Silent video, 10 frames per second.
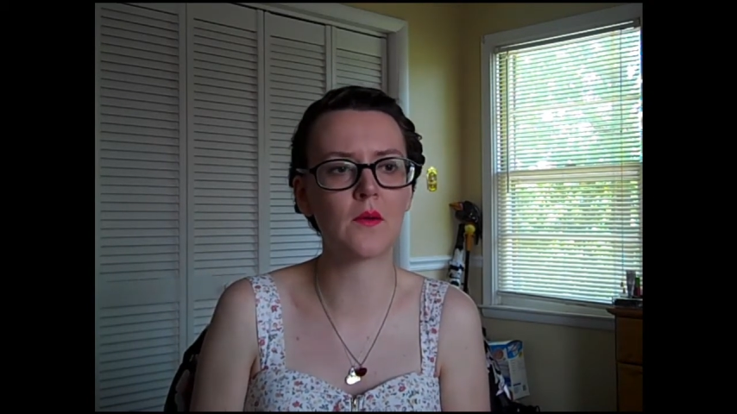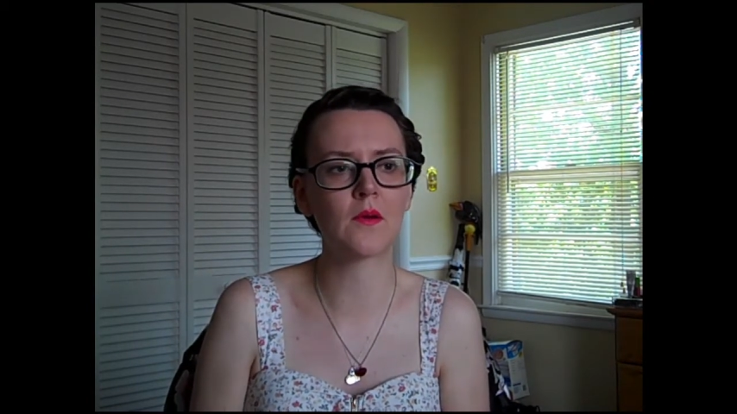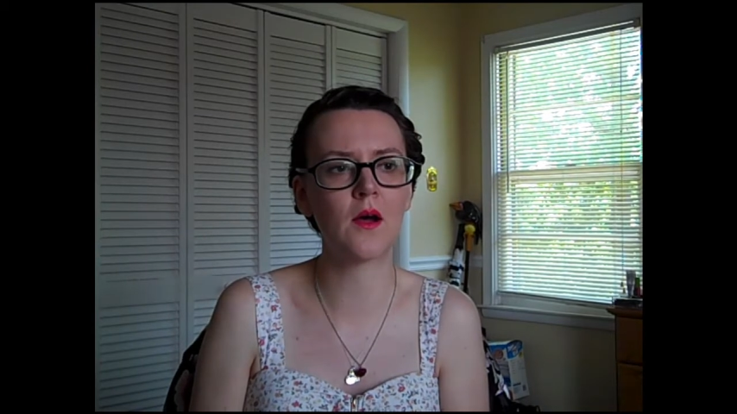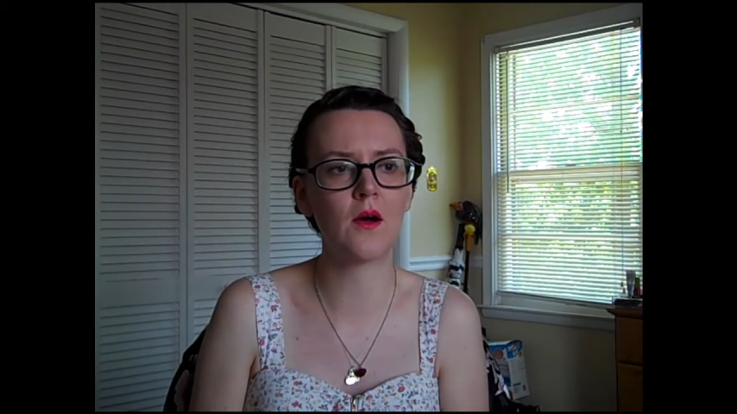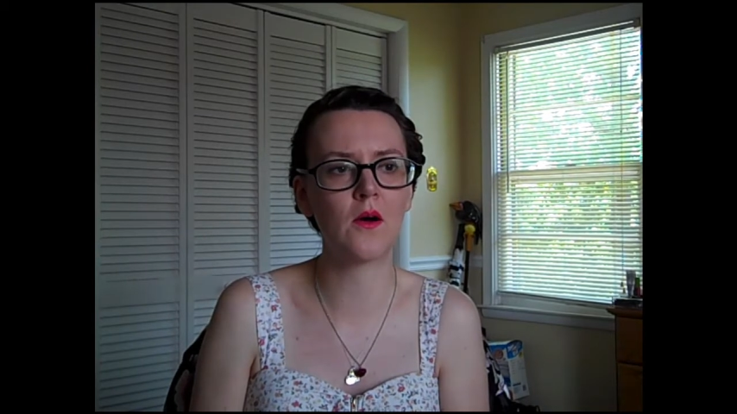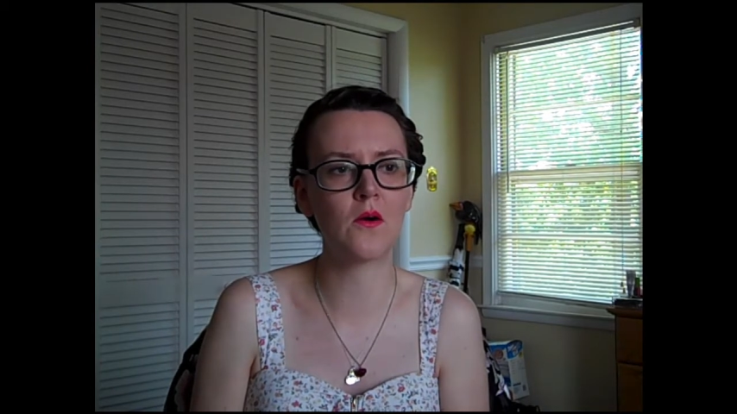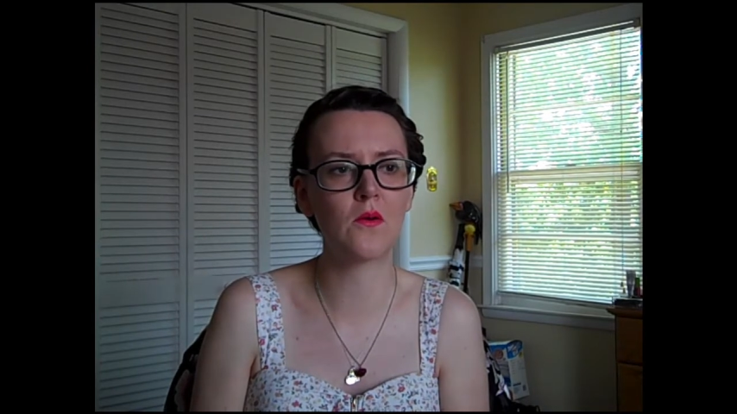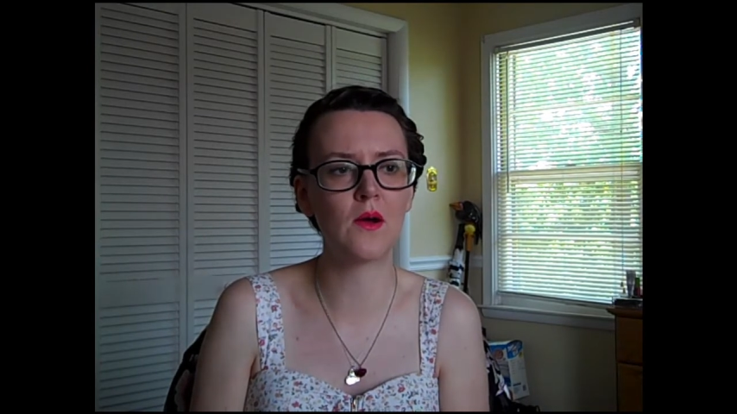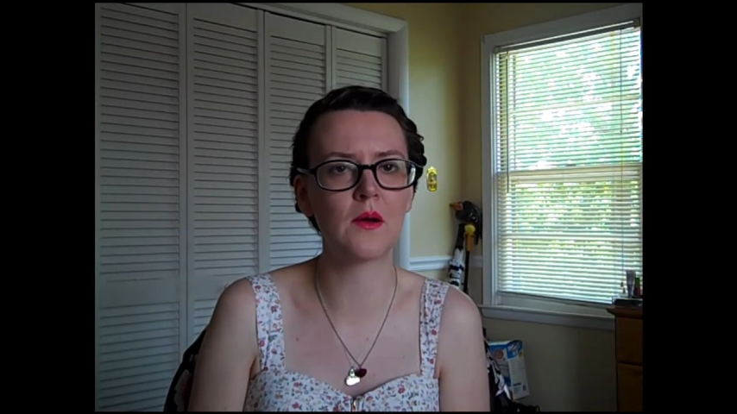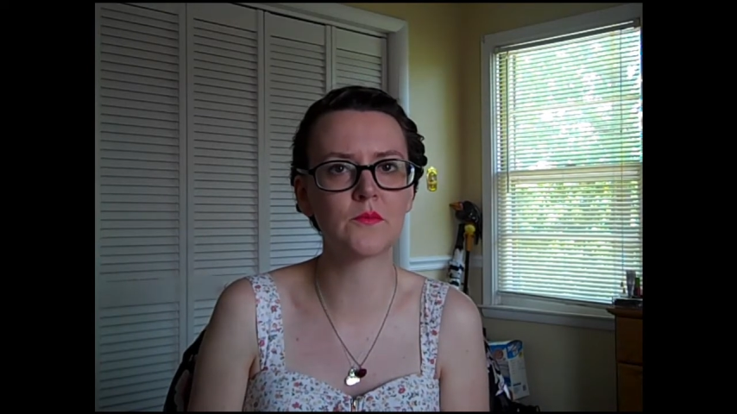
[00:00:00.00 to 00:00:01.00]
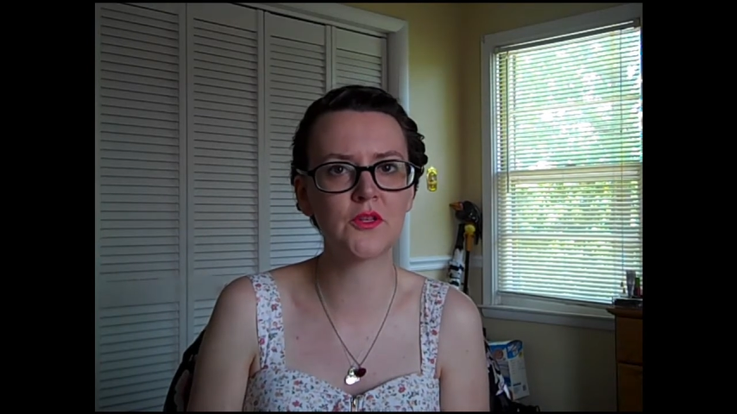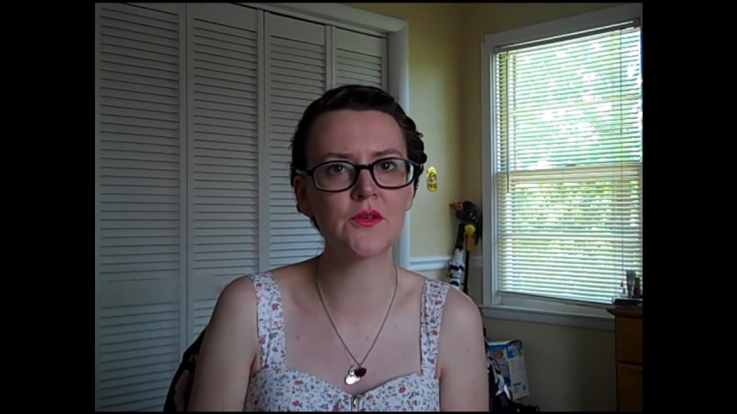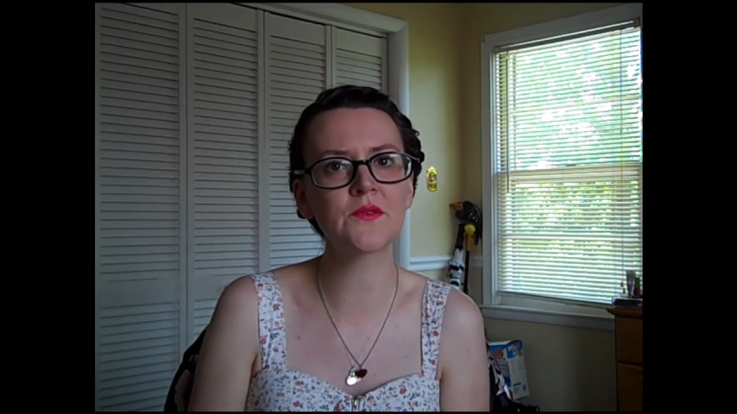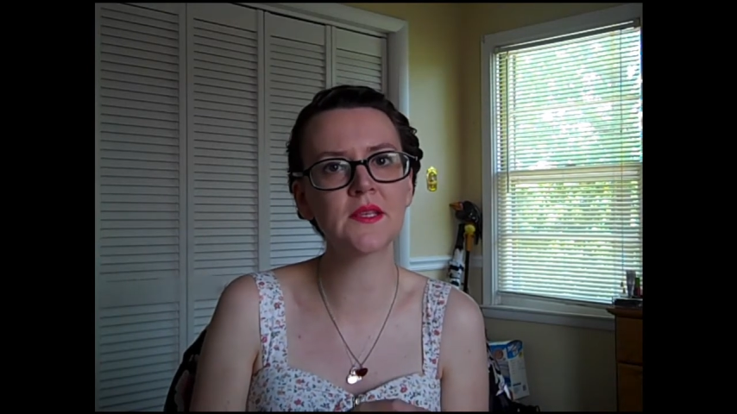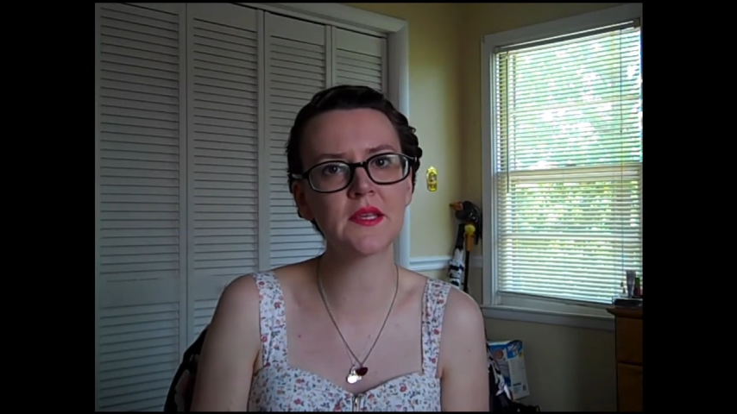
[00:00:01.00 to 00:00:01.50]
called
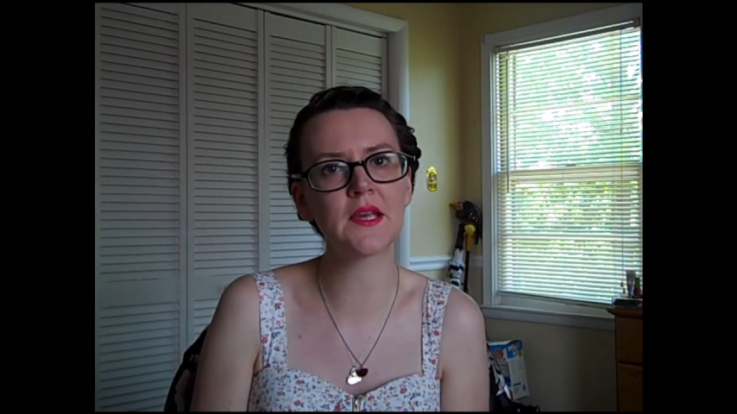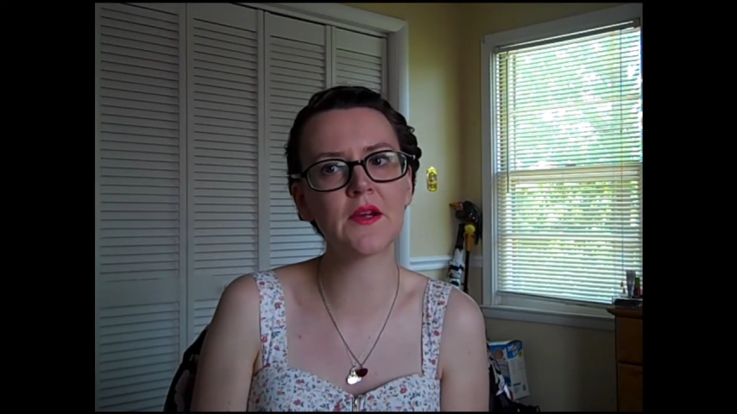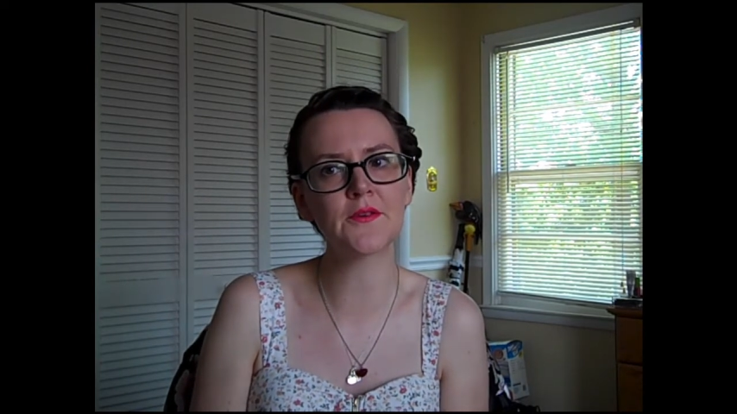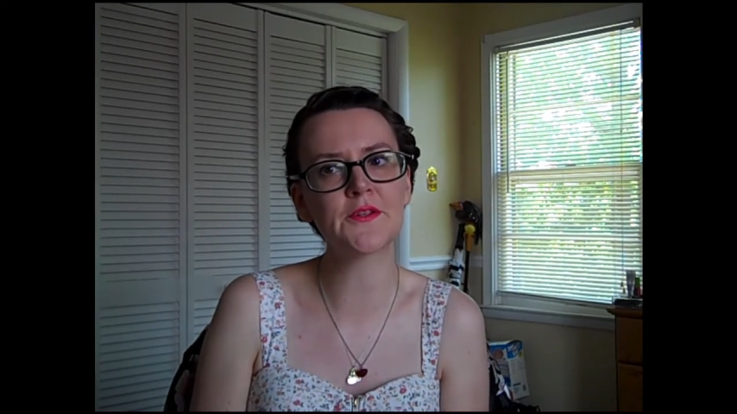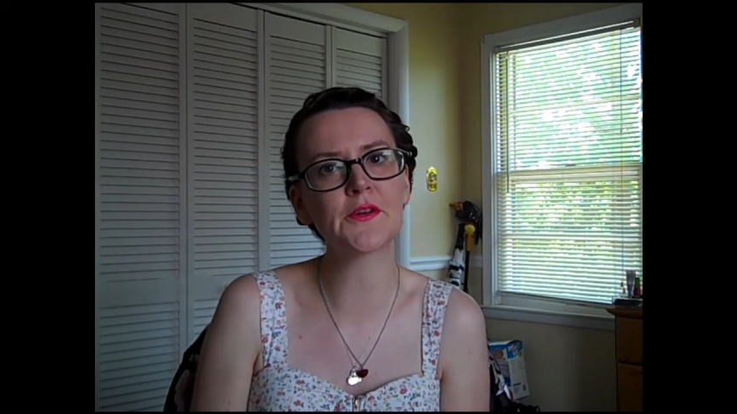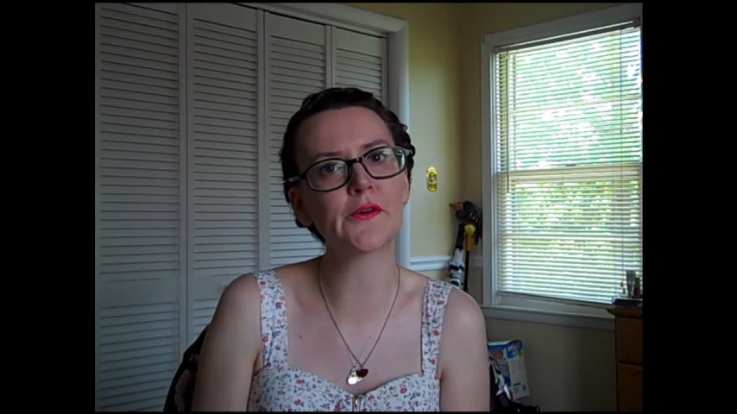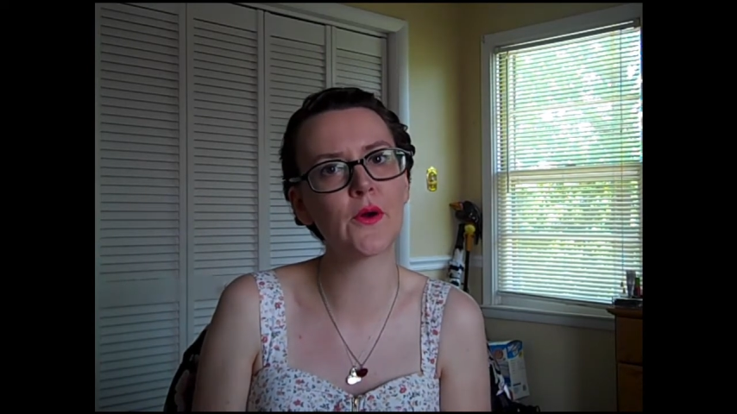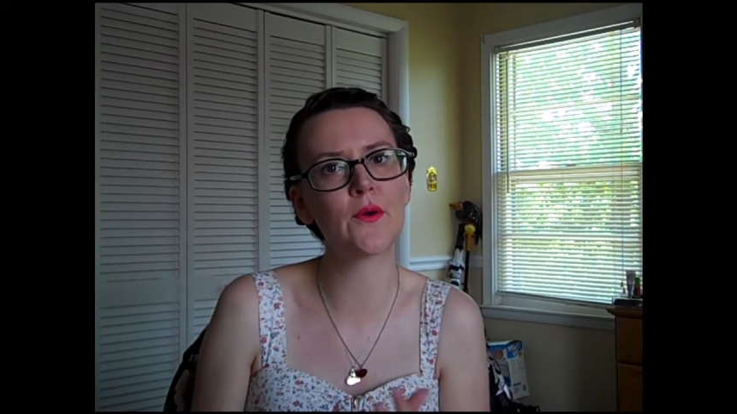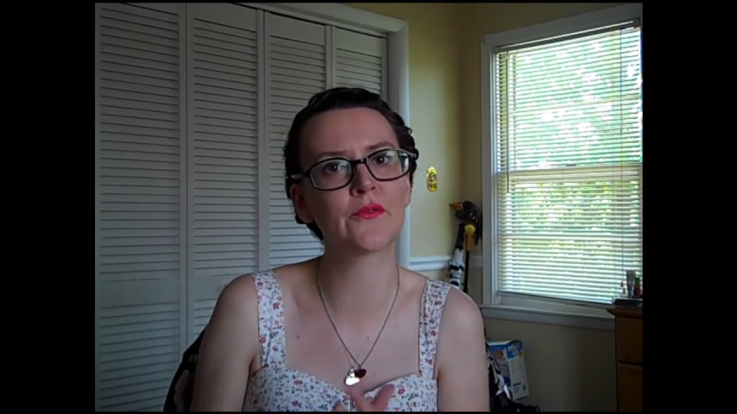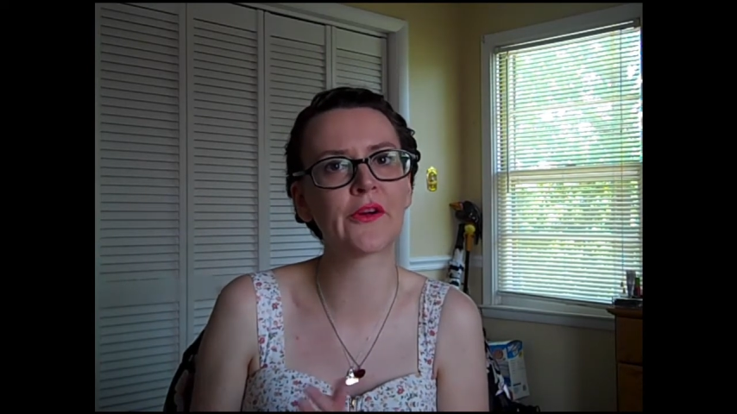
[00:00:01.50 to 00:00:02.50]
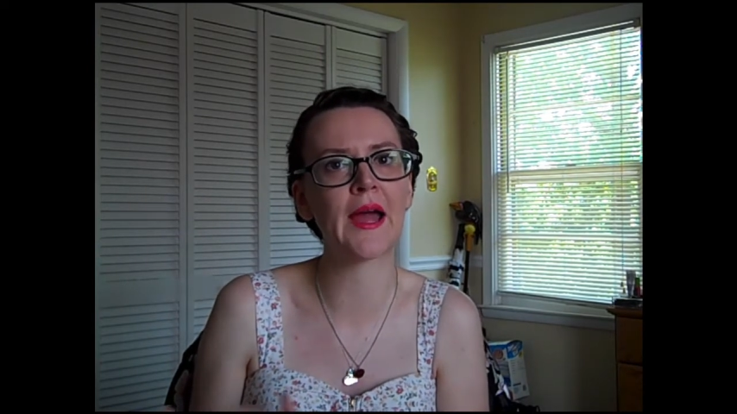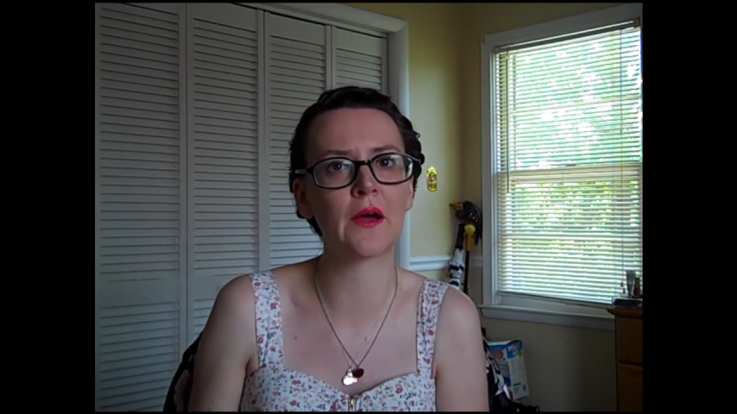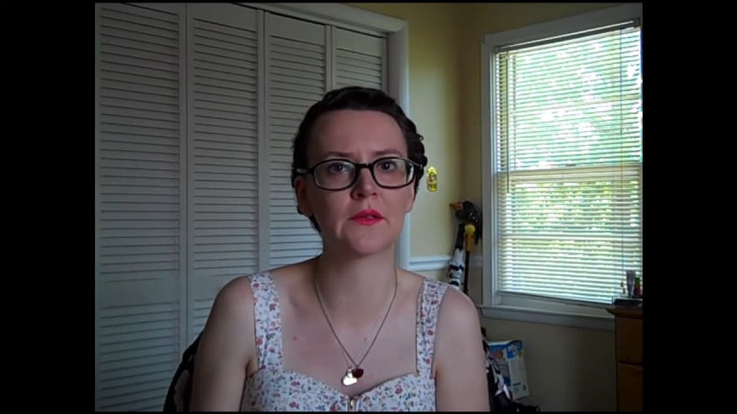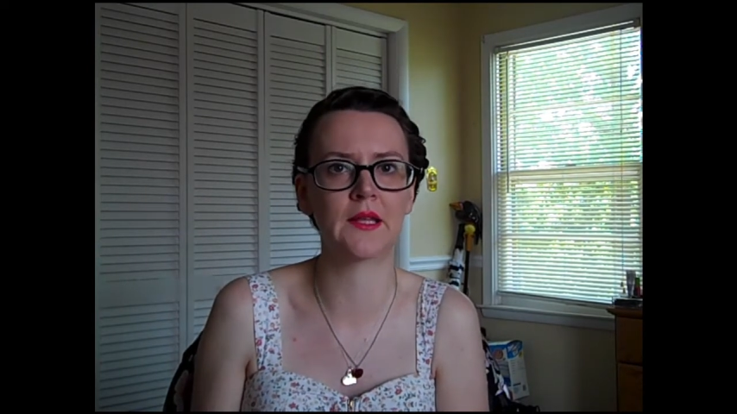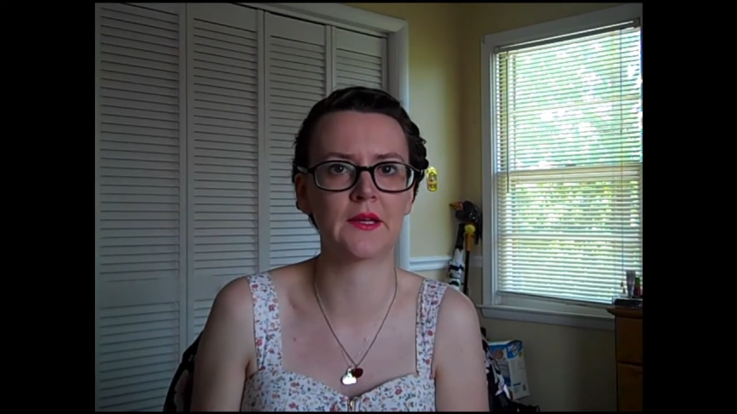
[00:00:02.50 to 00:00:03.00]
Choosing Character Over
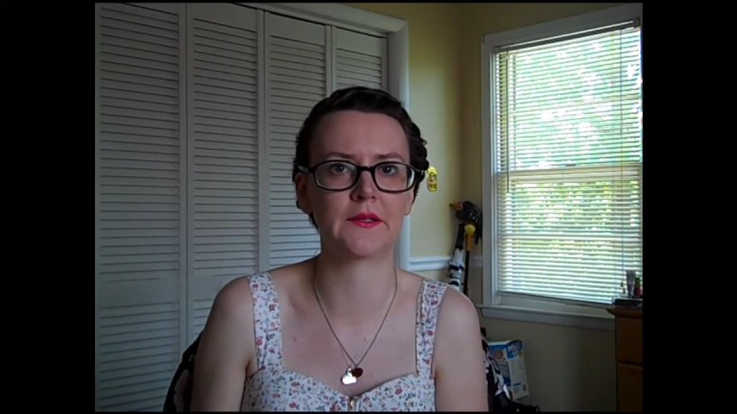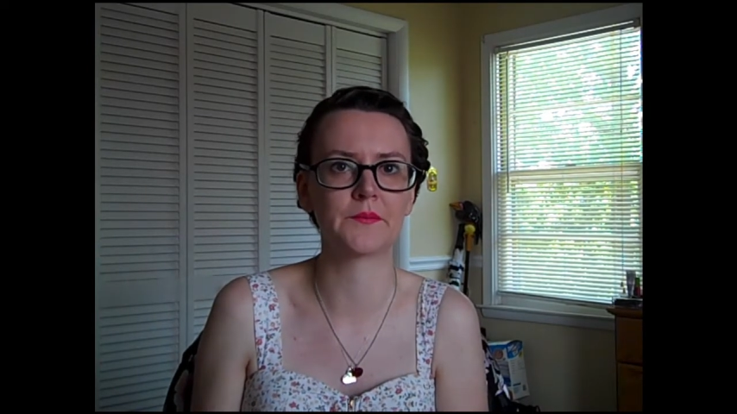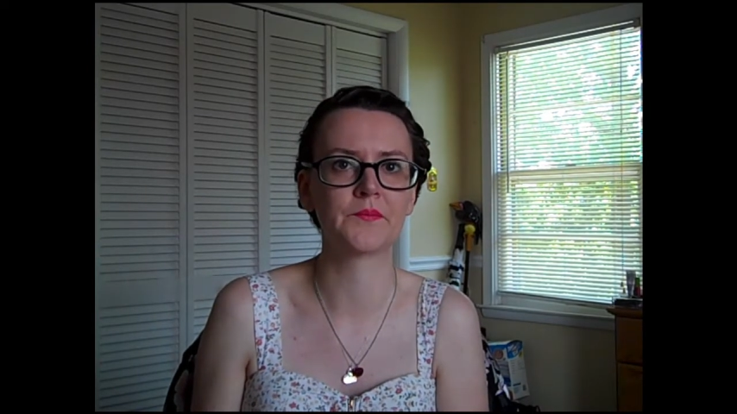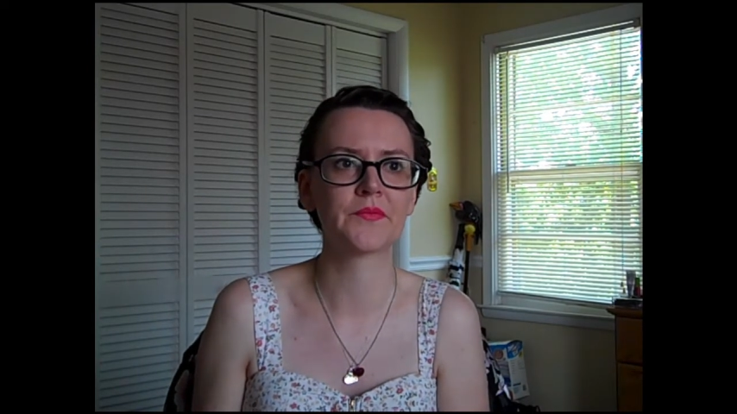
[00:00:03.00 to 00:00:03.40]
Outline,